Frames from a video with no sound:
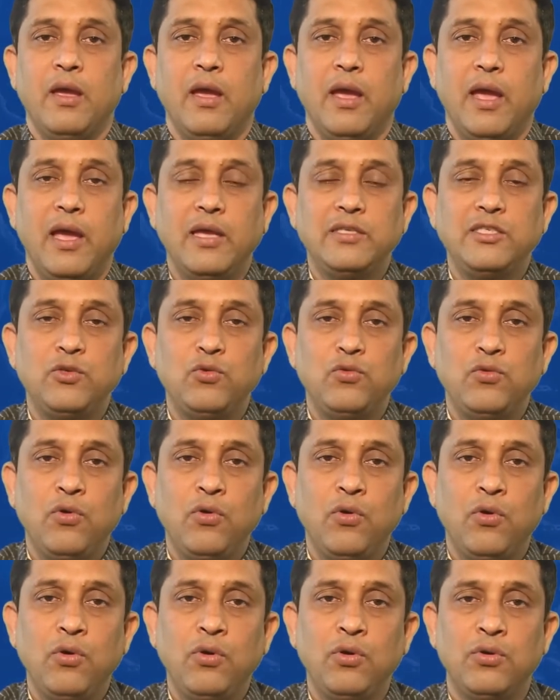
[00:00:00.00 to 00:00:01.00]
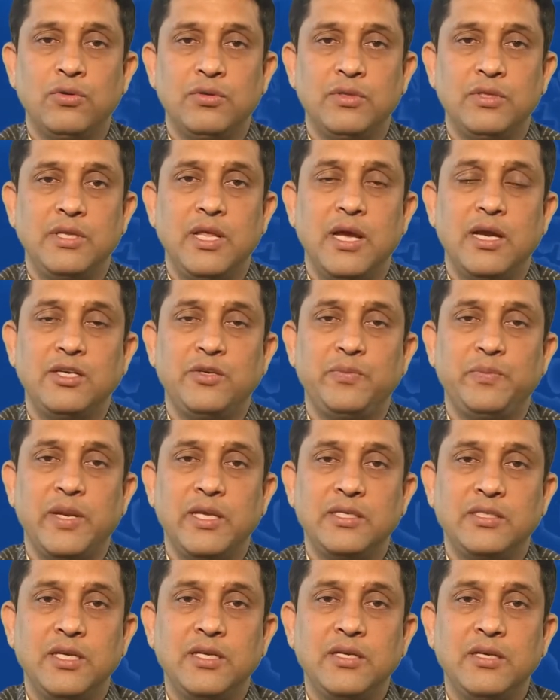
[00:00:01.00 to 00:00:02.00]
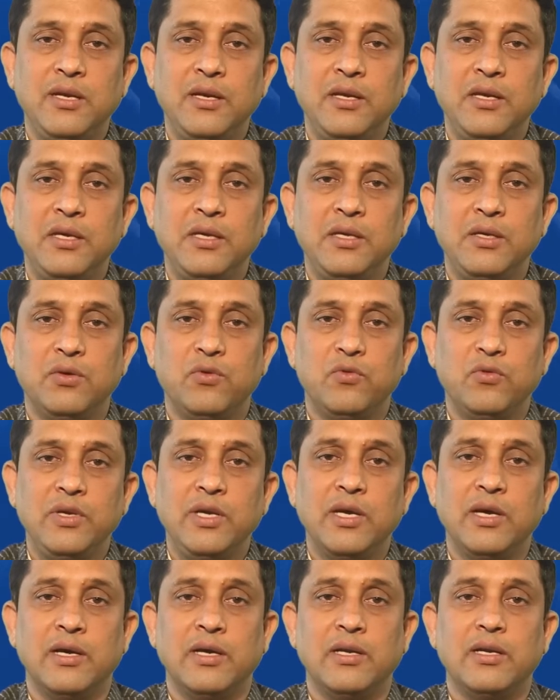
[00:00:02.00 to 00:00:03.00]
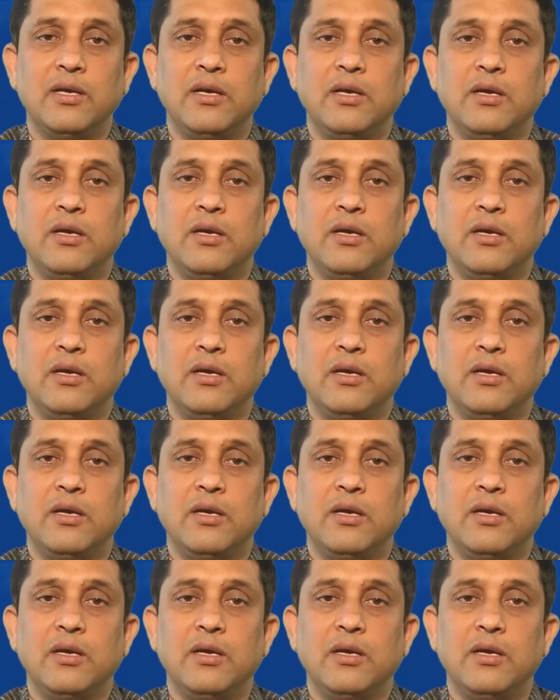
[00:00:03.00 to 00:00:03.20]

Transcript: As you know that presently we are